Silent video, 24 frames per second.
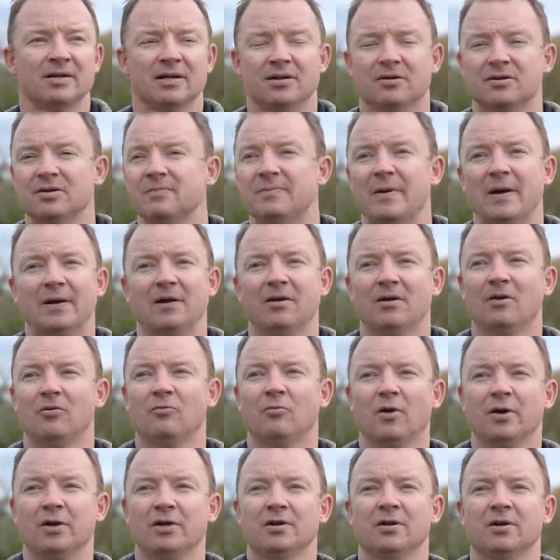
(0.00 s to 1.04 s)
You know, depending on
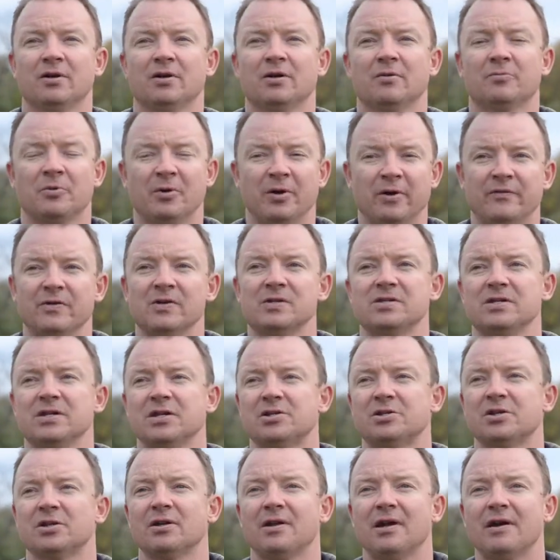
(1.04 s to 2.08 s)
what your previous
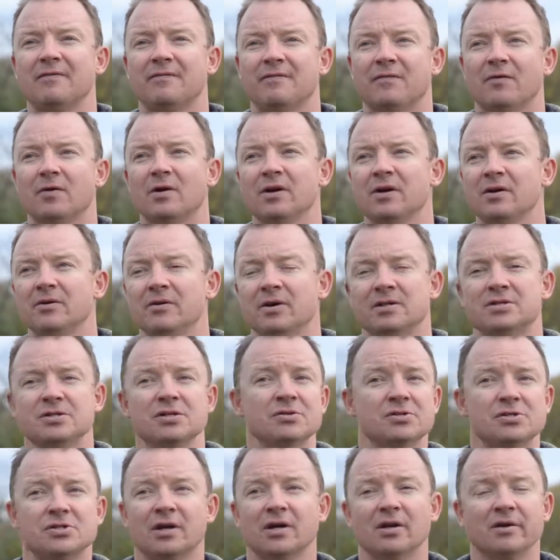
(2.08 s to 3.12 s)
teacher left for you, it's
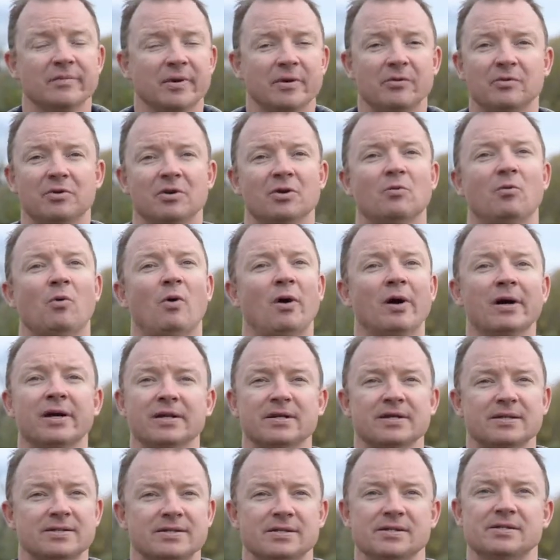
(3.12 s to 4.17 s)
usually going to be within
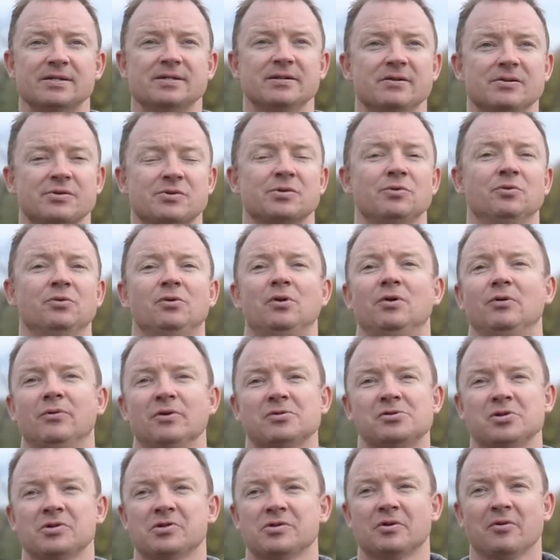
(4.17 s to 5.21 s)
walking distance to your school,
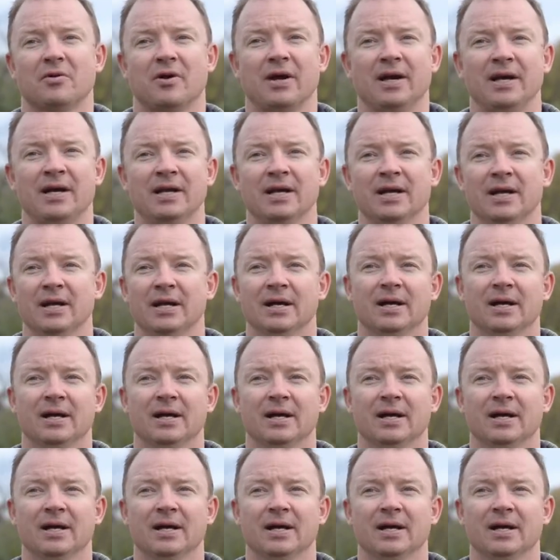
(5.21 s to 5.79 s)
which is great.